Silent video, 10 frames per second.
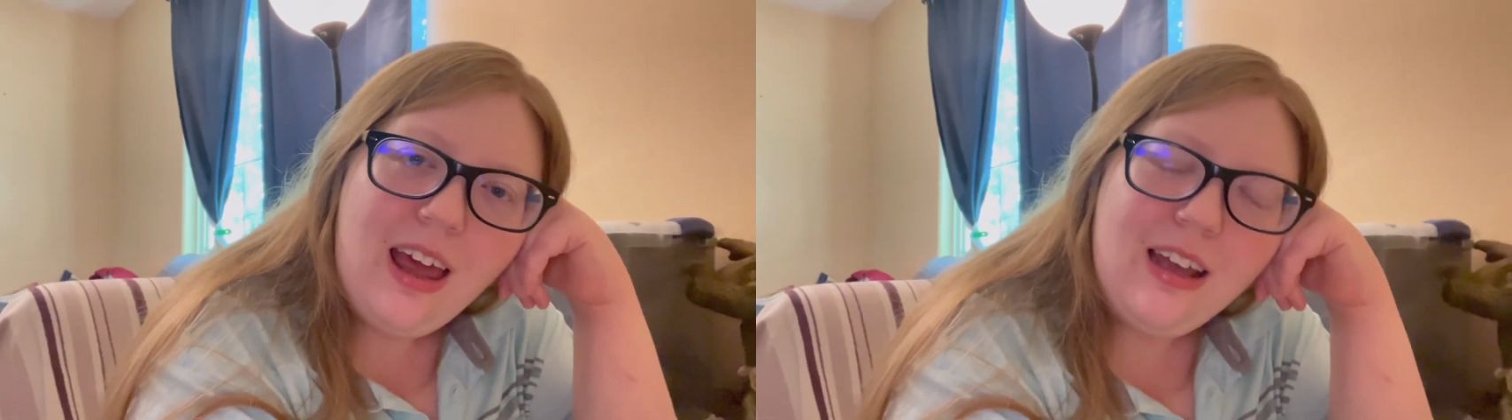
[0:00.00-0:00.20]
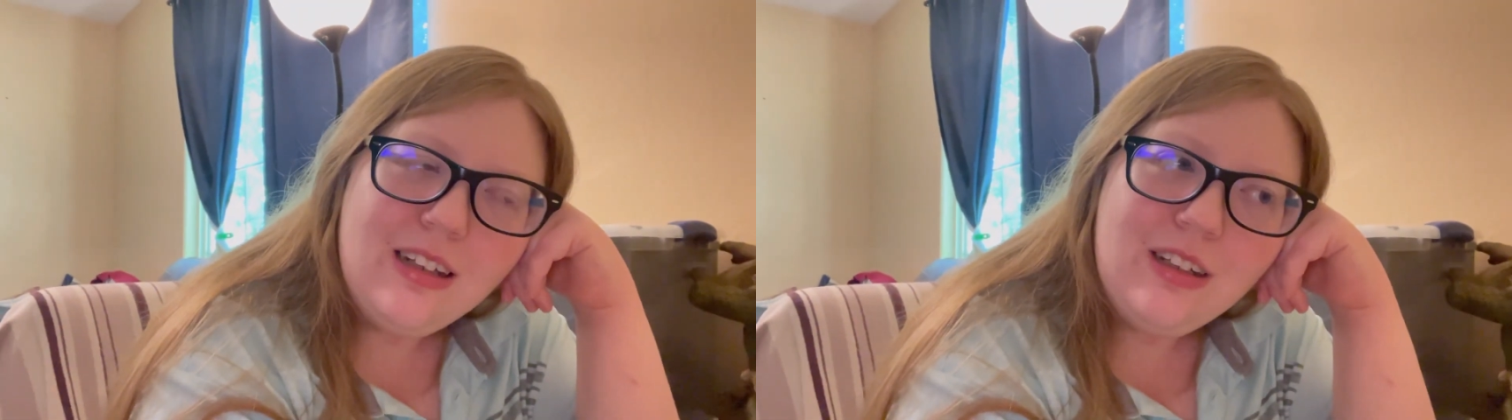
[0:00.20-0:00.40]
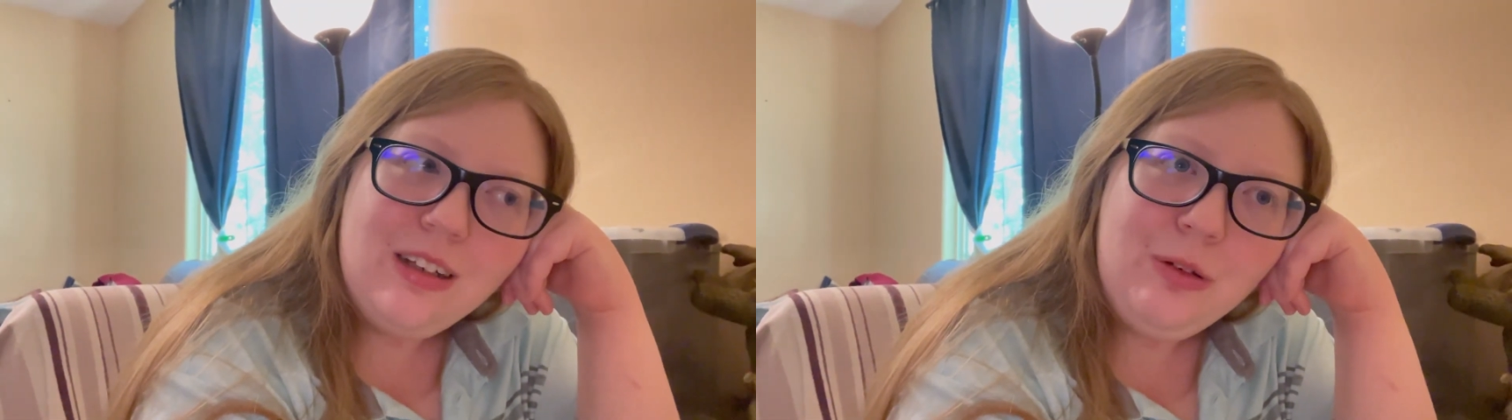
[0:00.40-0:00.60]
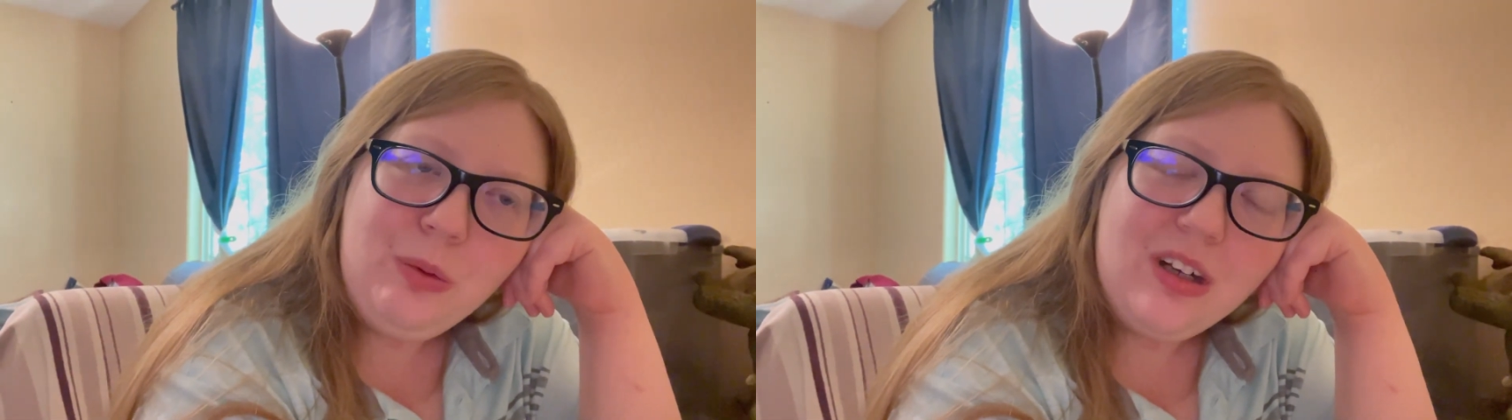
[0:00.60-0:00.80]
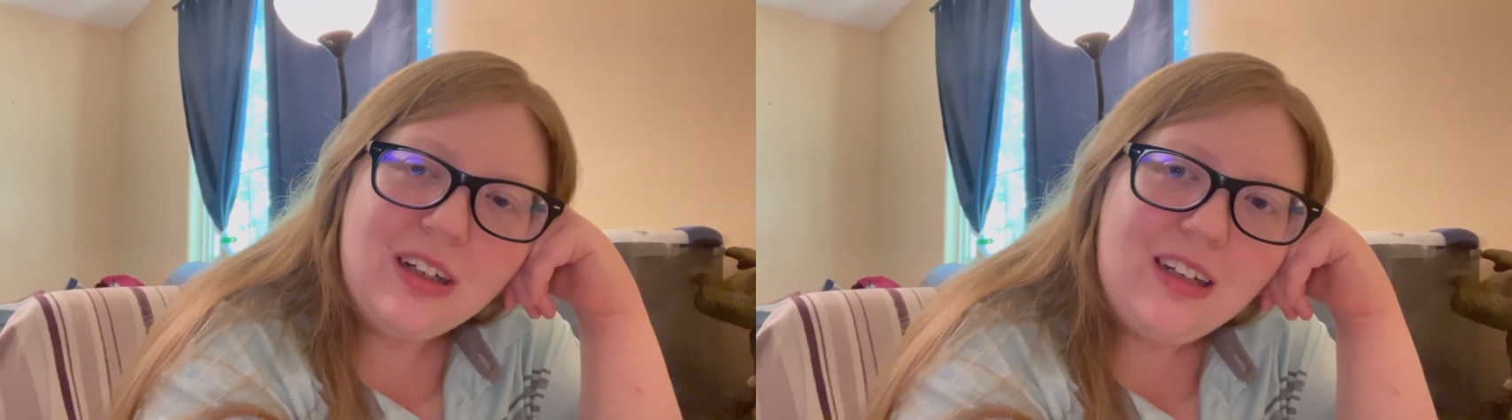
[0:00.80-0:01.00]
And
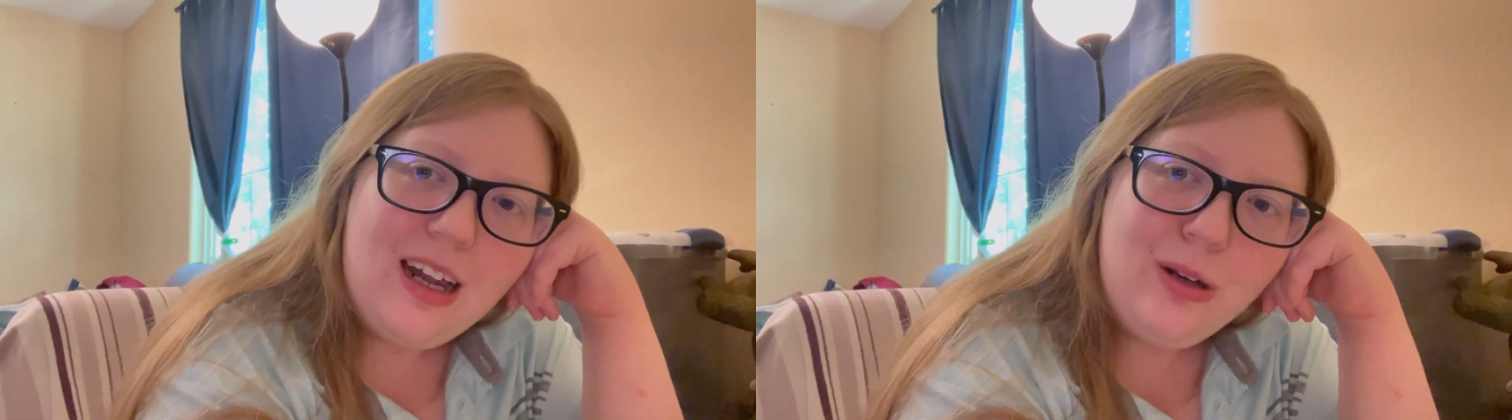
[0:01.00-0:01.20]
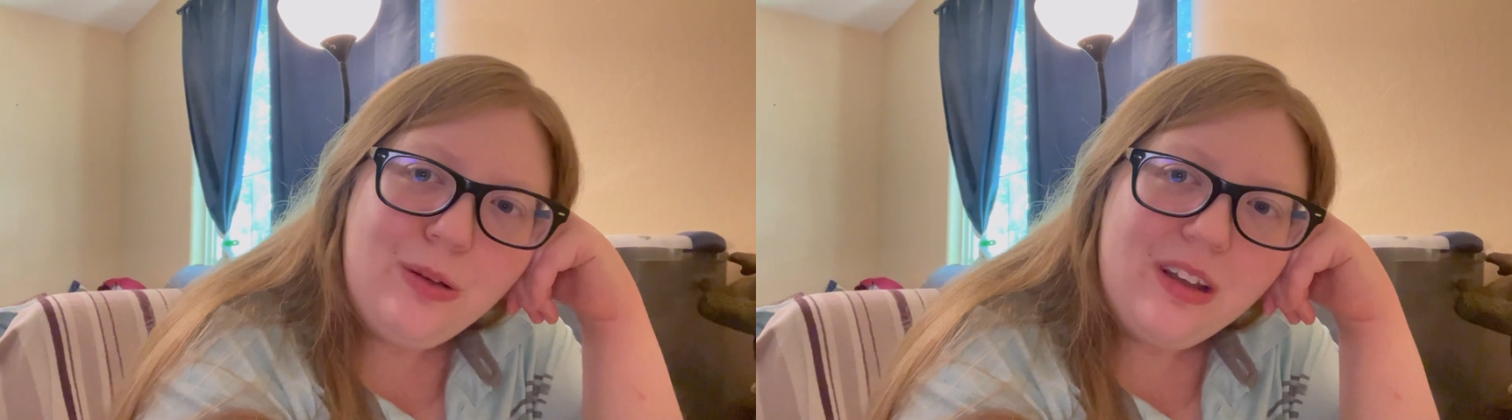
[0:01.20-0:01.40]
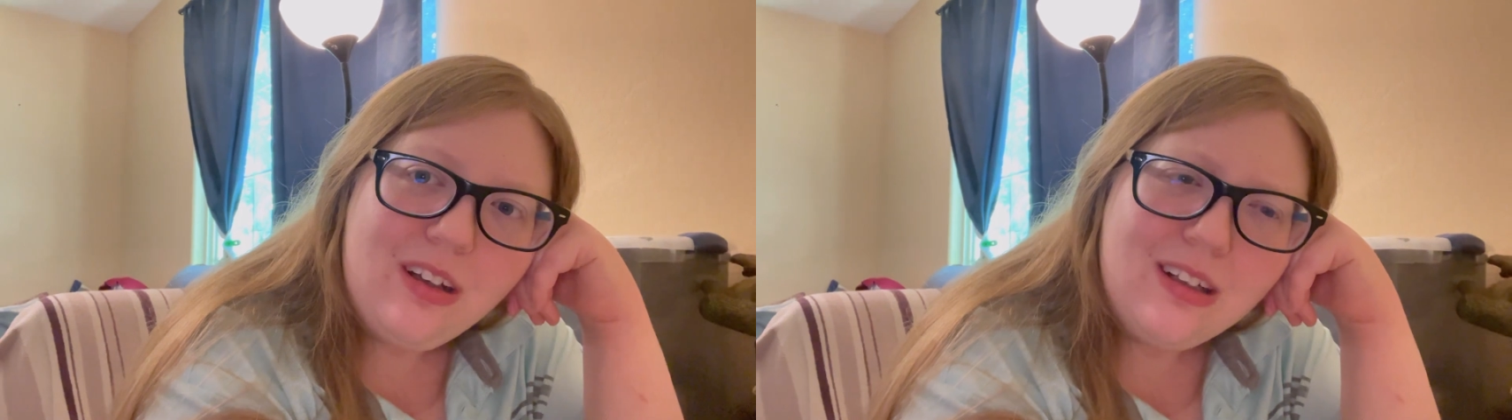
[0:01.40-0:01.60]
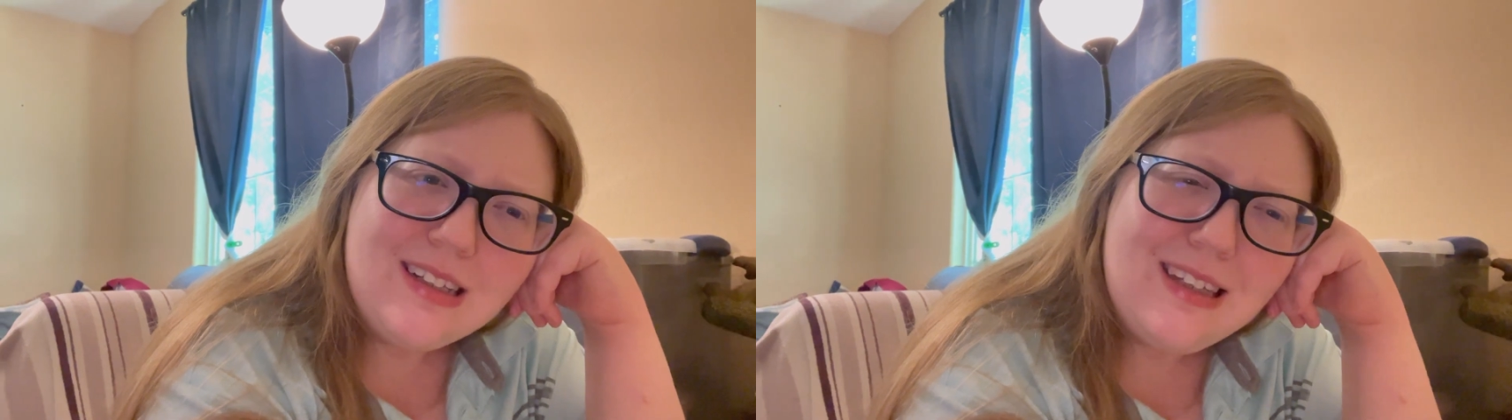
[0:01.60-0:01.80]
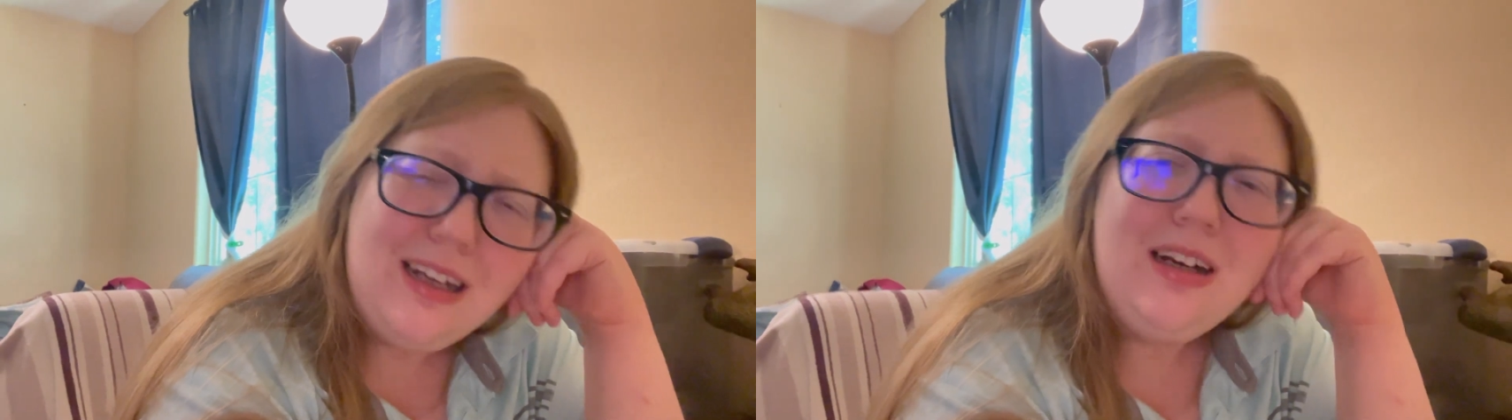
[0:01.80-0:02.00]
we knocked it out with,
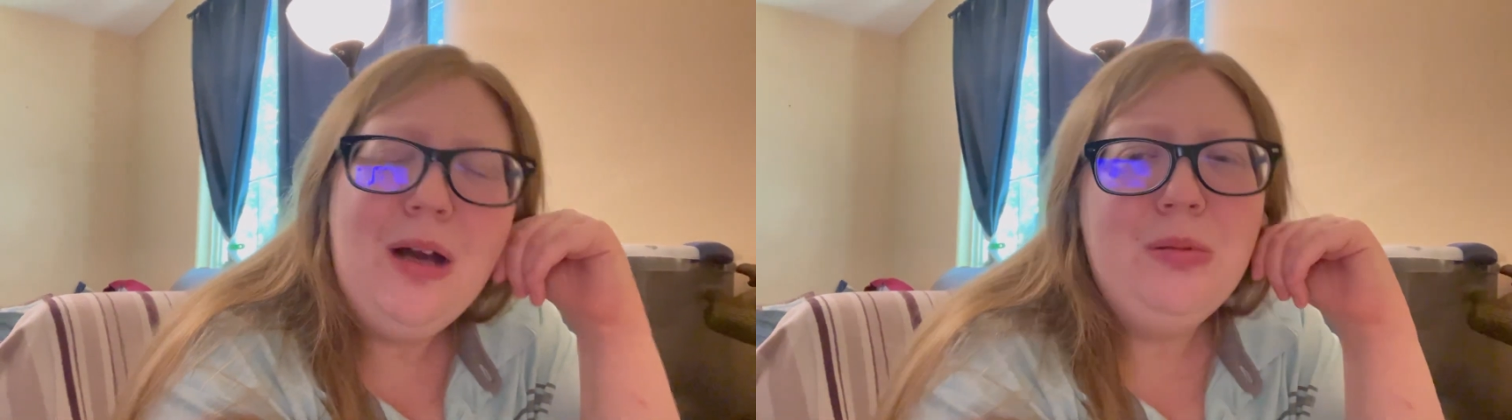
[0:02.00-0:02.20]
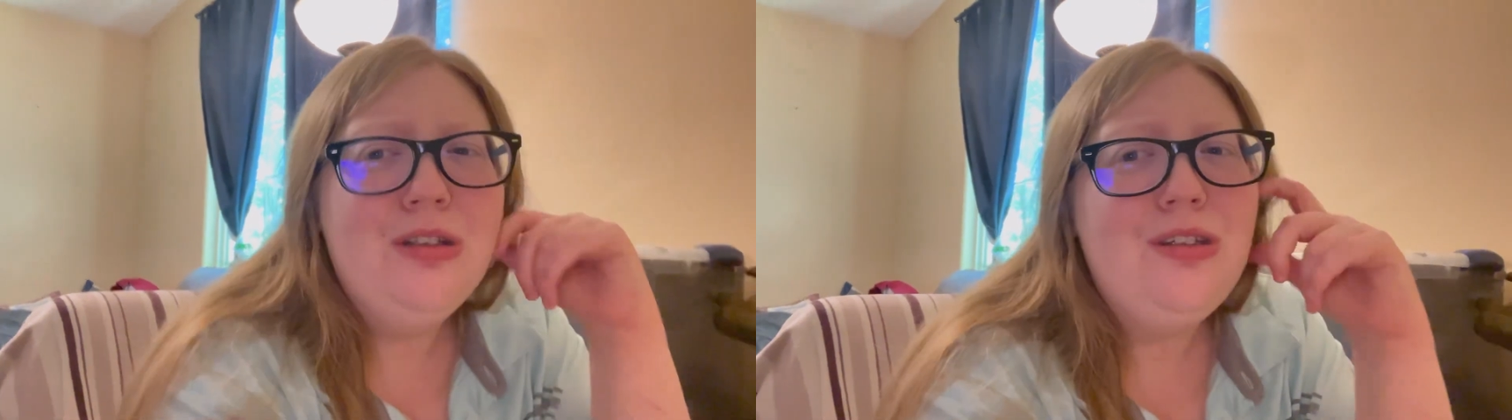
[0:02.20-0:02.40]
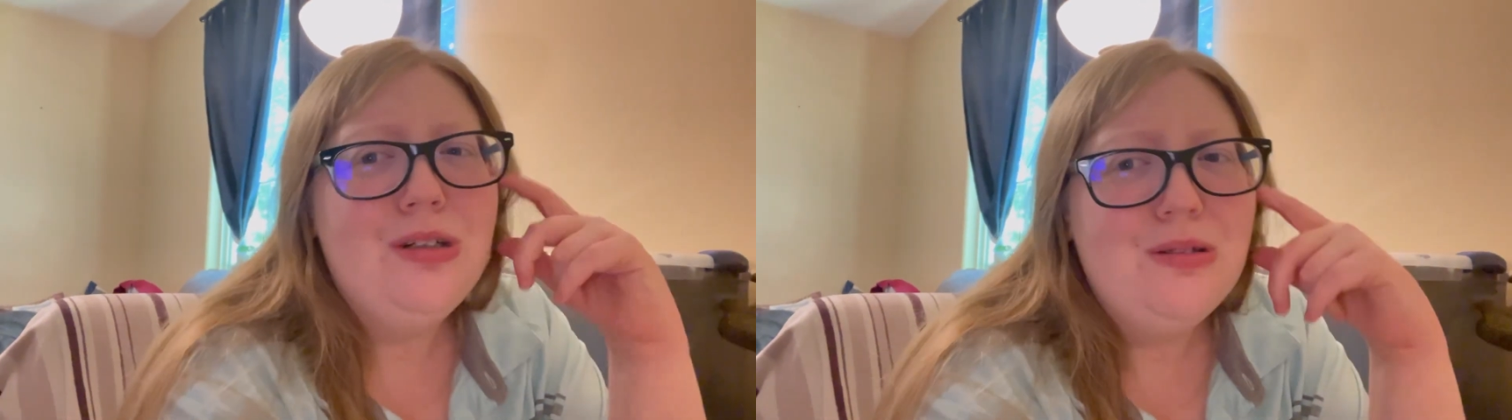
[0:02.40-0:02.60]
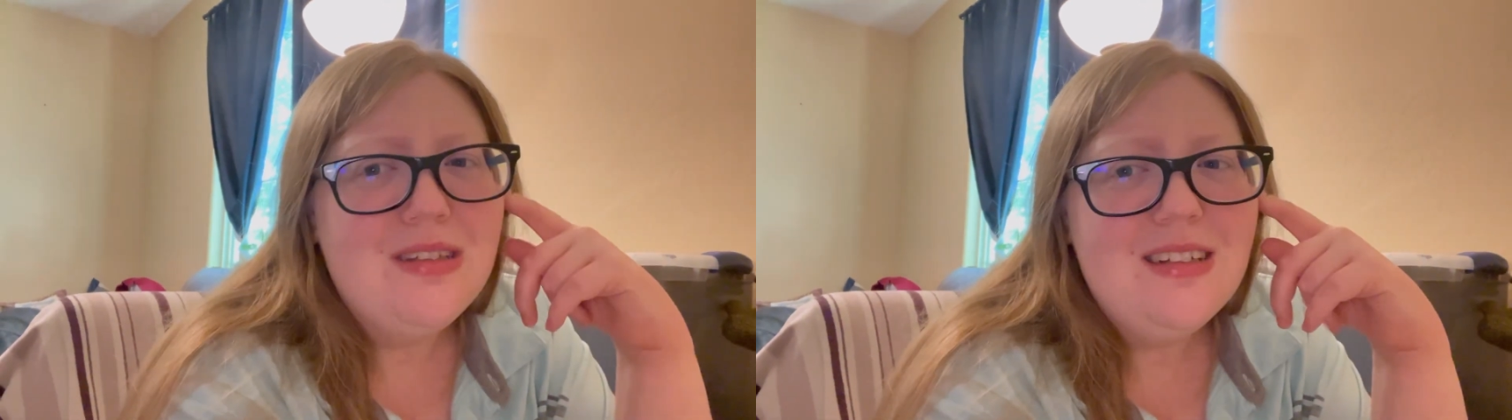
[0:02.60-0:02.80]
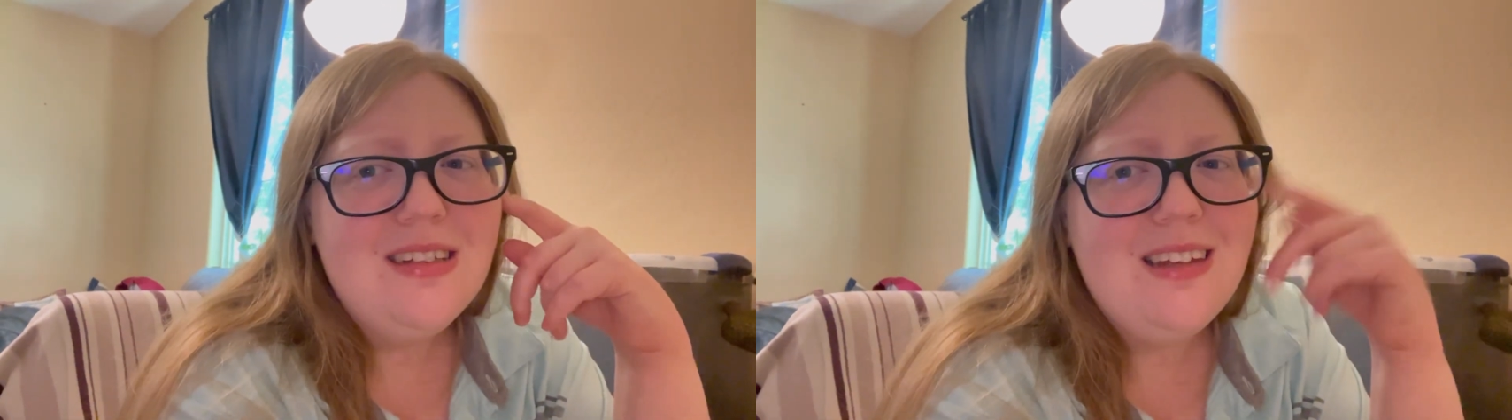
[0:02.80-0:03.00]
honestly, a couple of
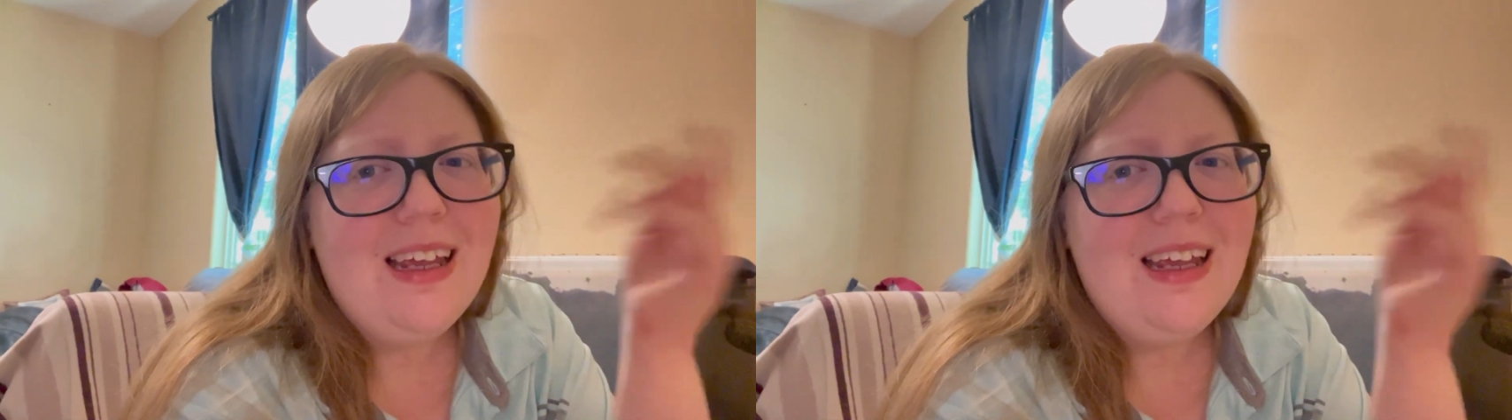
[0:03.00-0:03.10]
doses.